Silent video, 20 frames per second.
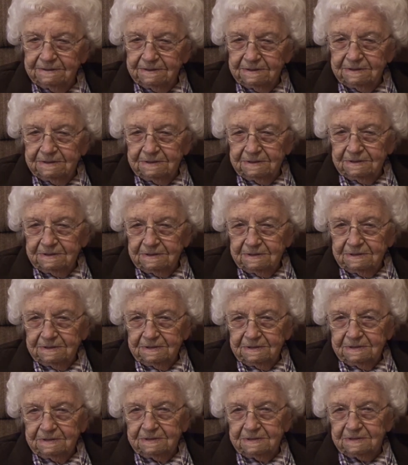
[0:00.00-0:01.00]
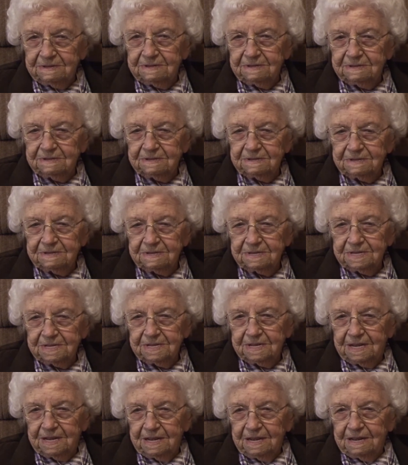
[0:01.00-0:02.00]

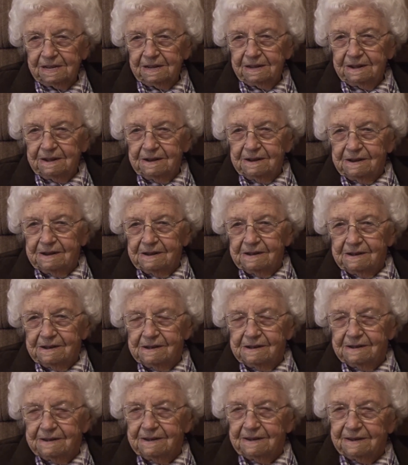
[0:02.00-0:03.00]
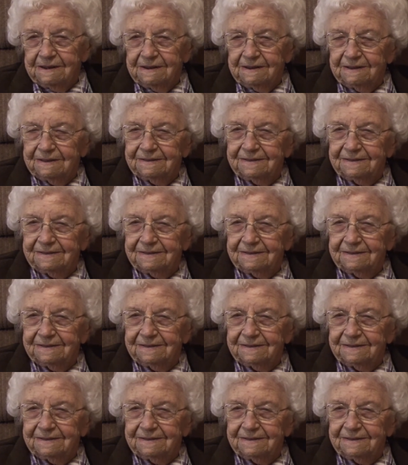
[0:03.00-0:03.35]
Nobody speaks.